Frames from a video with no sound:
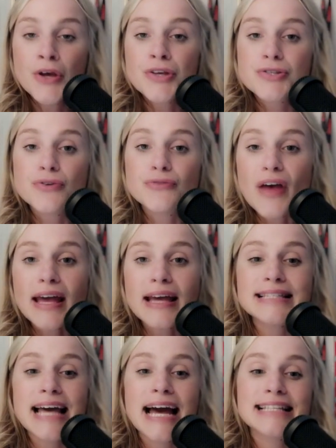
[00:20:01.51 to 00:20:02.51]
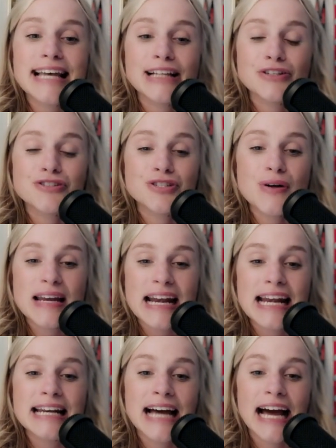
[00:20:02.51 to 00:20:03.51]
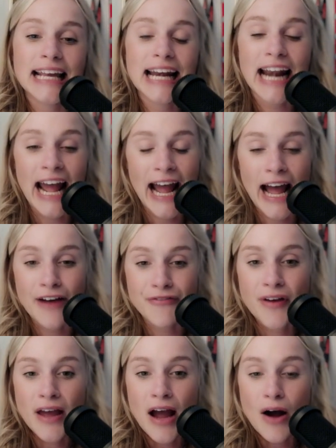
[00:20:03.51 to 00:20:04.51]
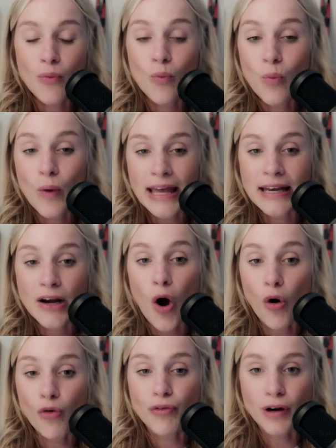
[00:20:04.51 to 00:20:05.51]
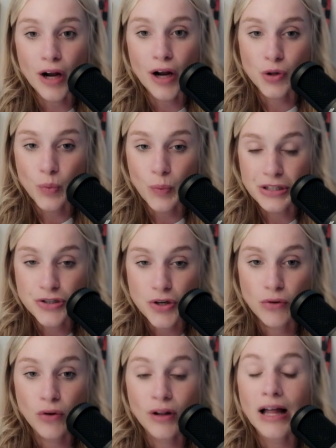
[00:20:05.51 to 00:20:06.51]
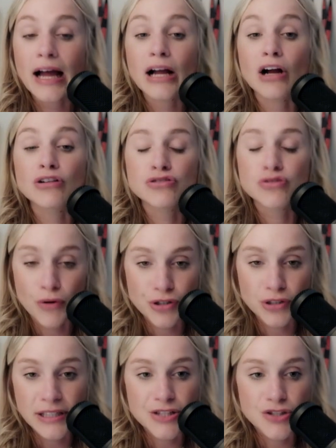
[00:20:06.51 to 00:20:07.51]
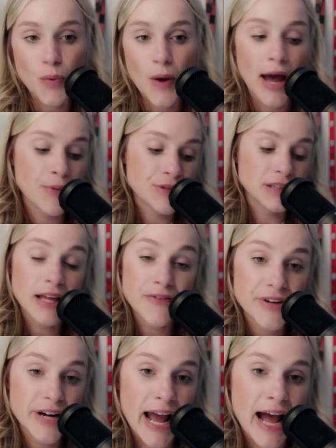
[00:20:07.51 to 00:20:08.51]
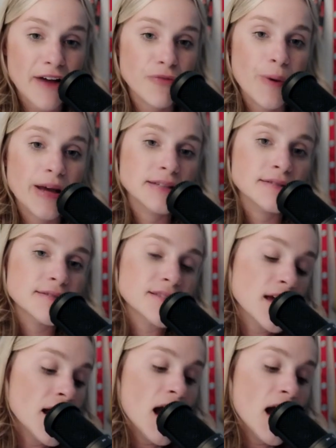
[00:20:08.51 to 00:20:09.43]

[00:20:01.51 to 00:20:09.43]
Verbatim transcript: So Vegas has LSU at a nine and a half win over under win total. Georgia leads the way with 11 and a half wins.